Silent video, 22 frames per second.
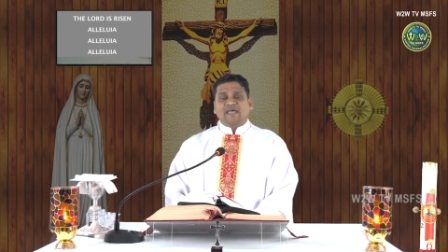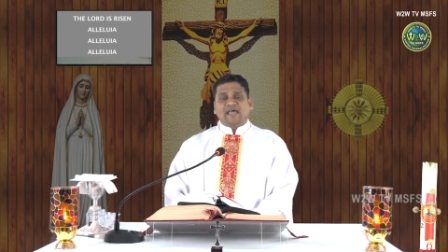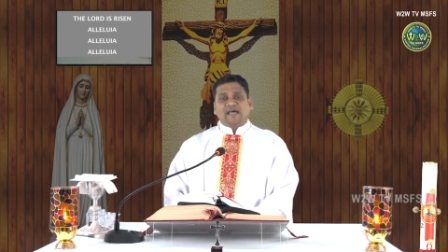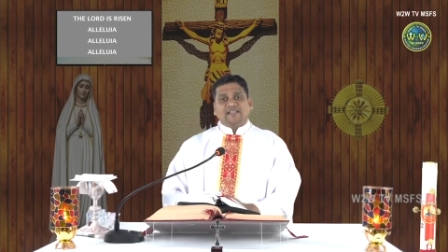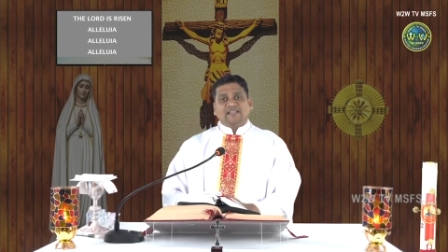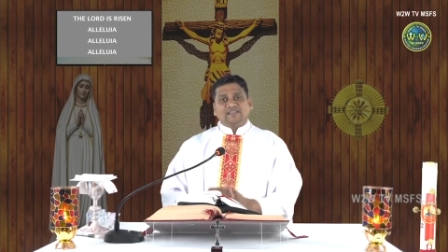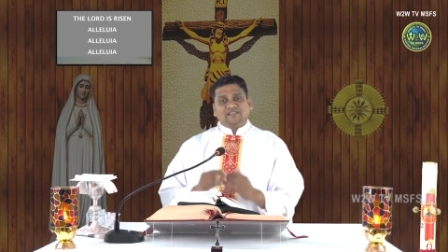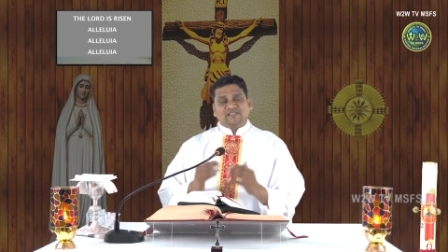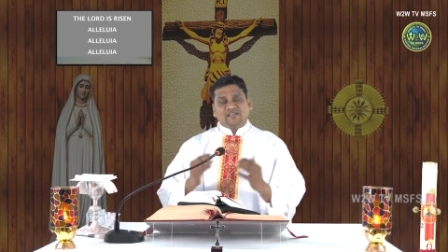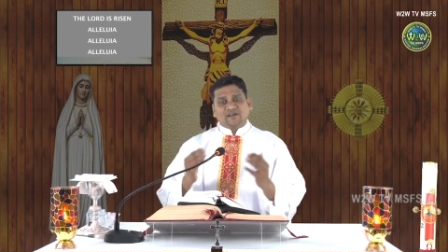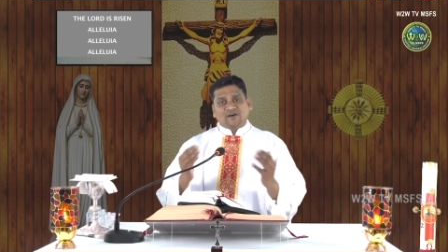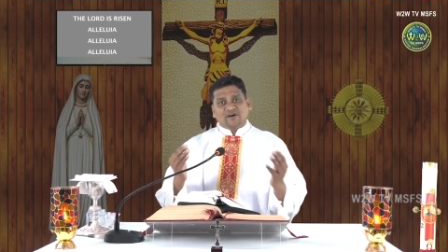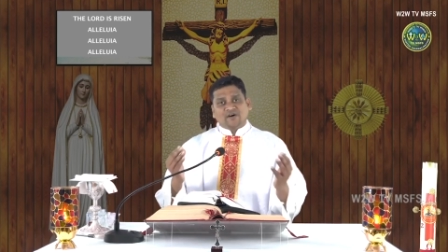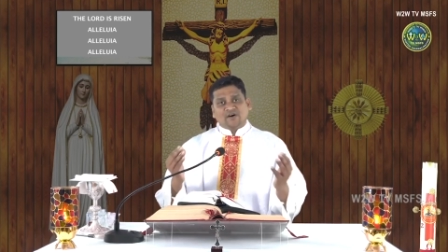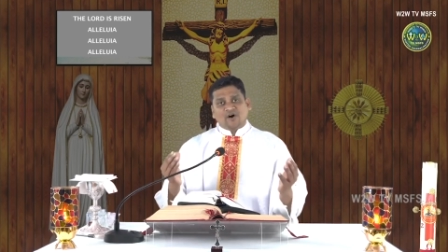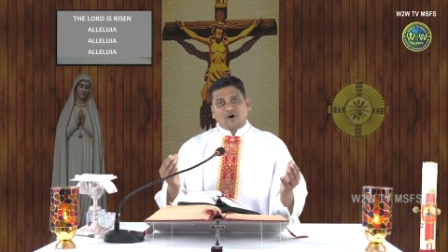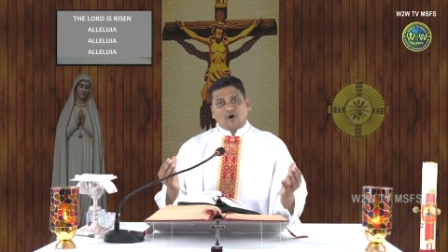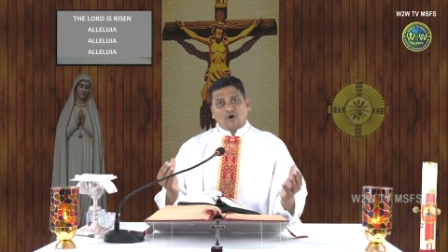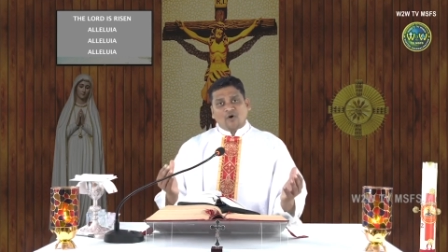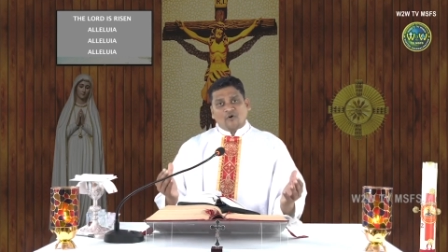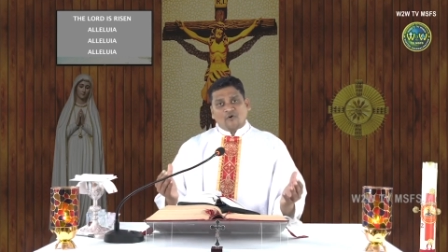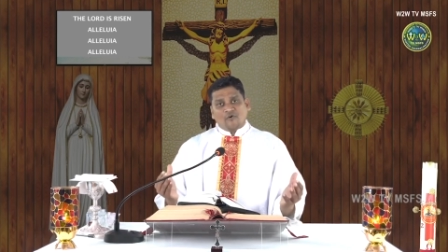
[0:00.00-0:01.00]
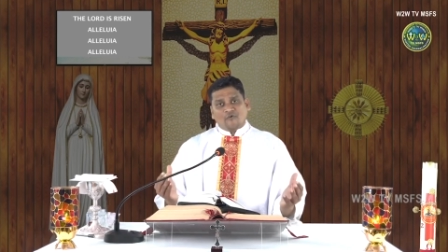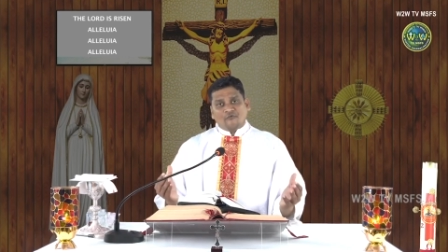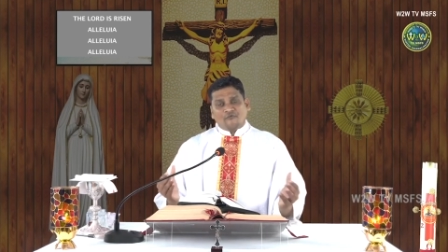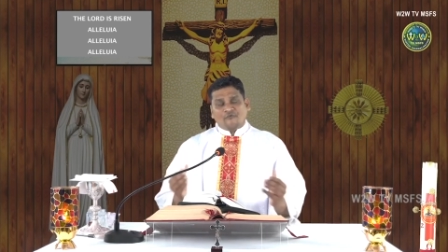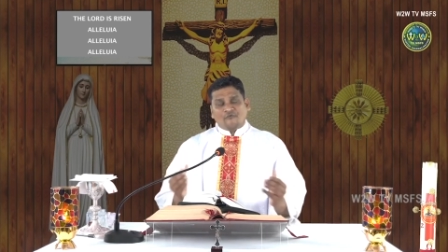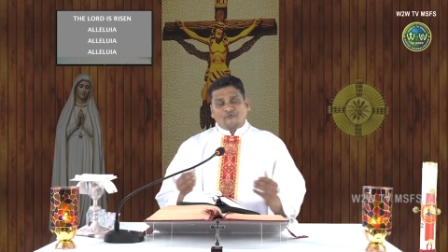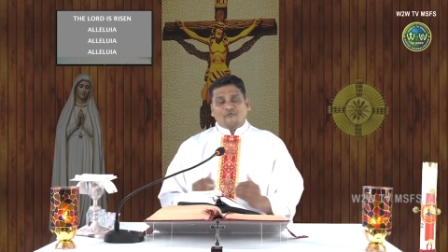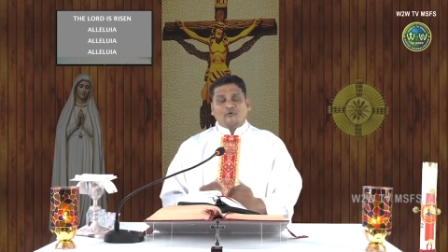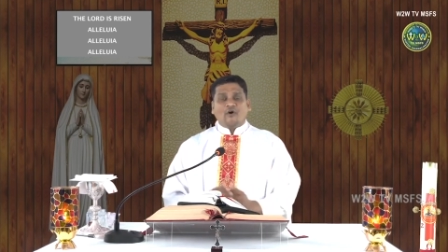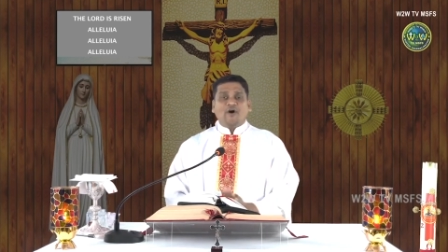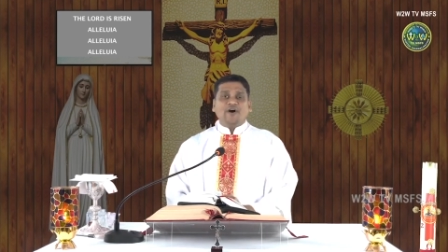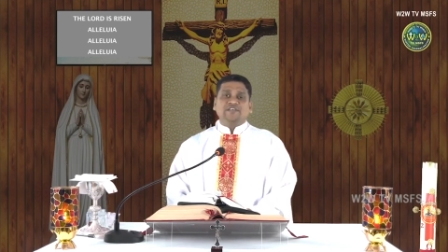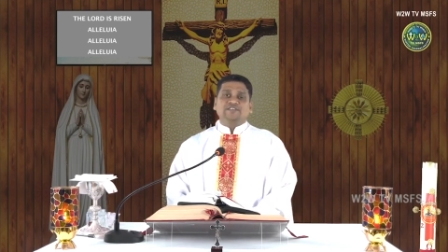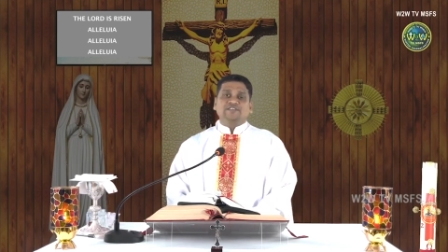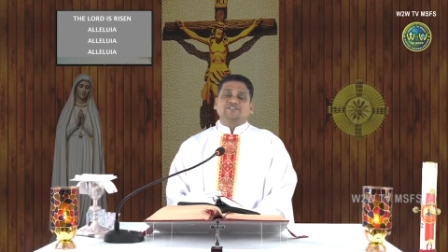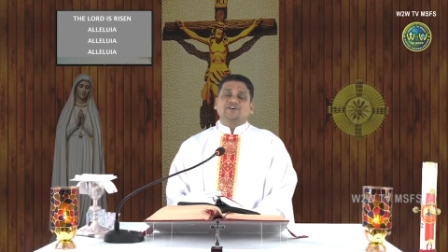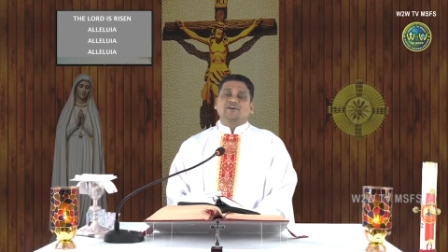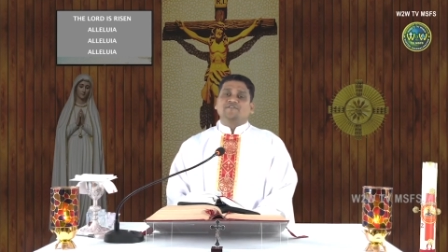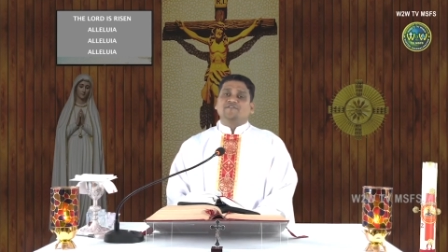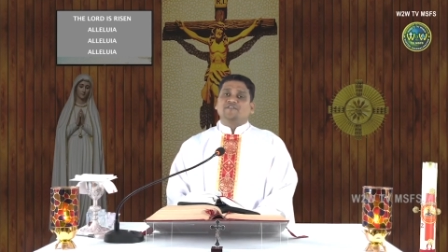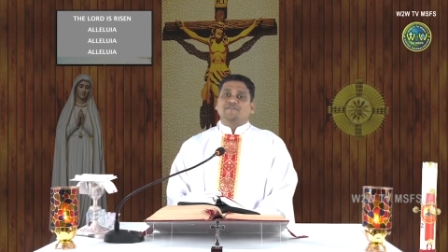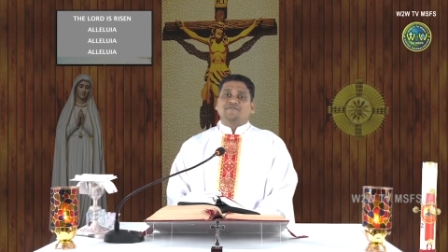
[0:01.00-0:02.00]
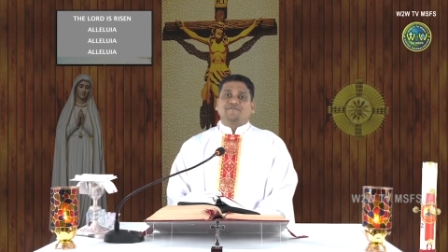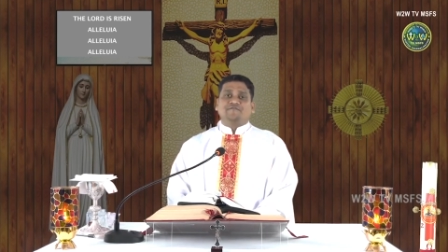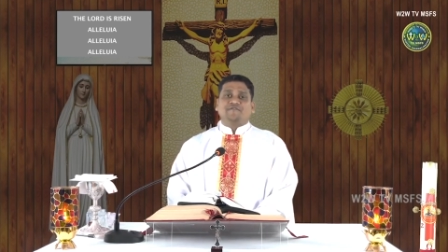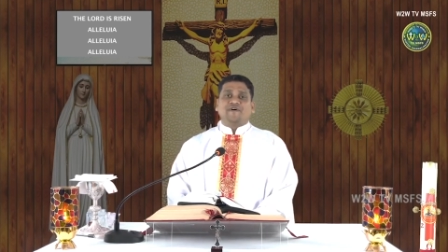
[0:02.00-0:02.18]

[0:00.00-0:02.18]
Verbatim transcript: and the voice of the